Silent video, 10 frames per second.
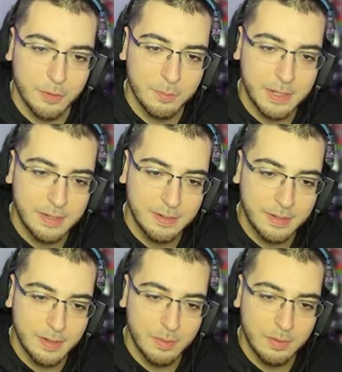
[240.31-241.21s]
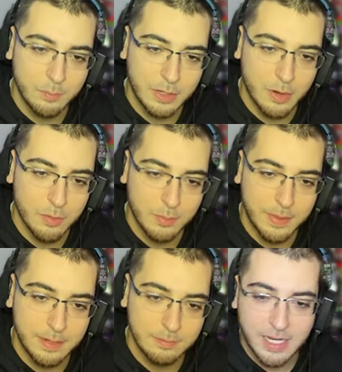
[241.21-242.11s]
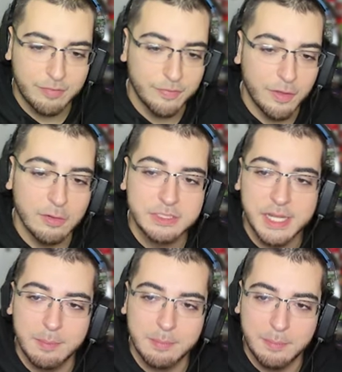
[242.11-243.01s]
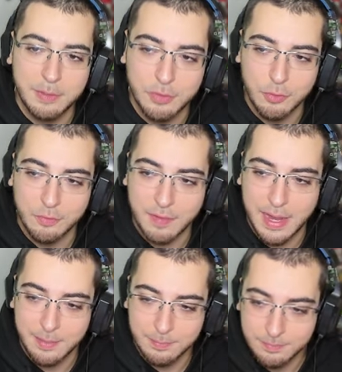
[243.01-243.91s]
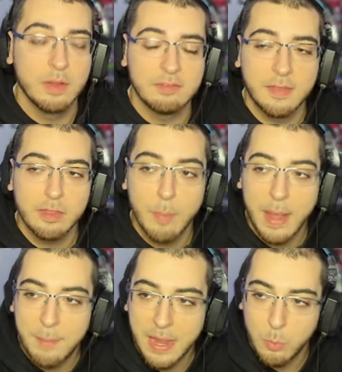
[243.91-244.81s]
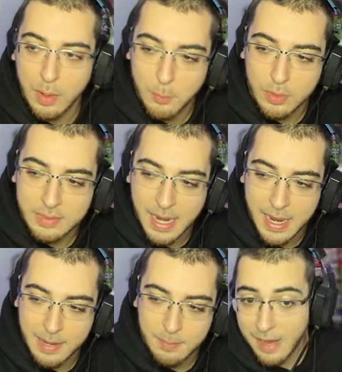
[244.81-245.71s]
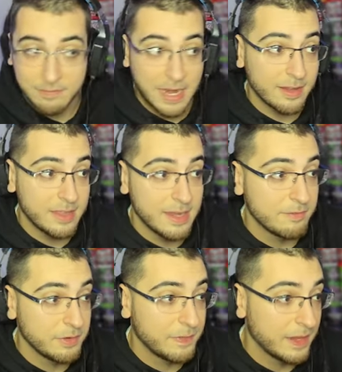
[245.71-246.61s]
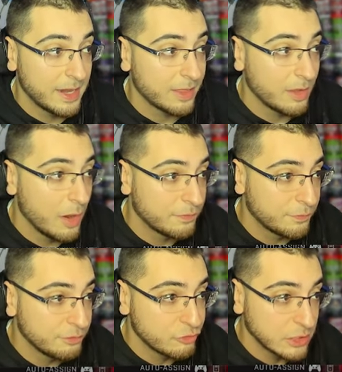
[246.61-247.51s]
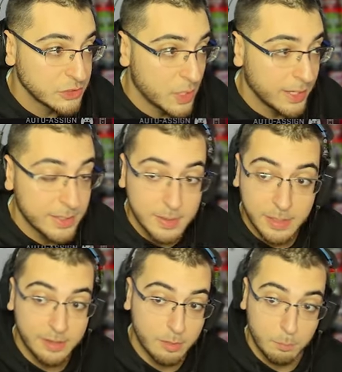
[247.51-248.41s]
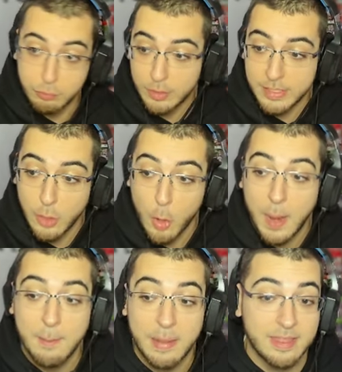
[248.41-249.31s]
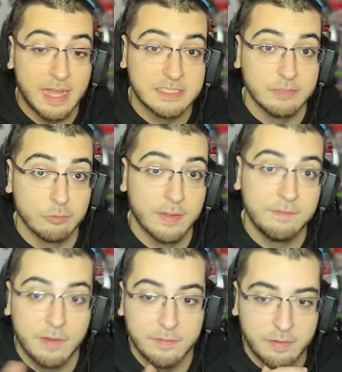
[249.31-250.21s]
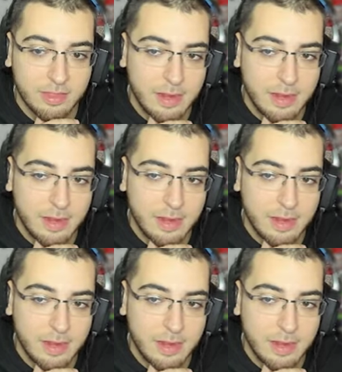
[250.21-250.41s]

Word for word: Urban. You know what? We're going with it. Just for the OG MW2 vibe. We'll run this map back one more time. I've kind of seen everything it has to offer for trick-shotting. It's pretty dope. I bet it's actually really fun for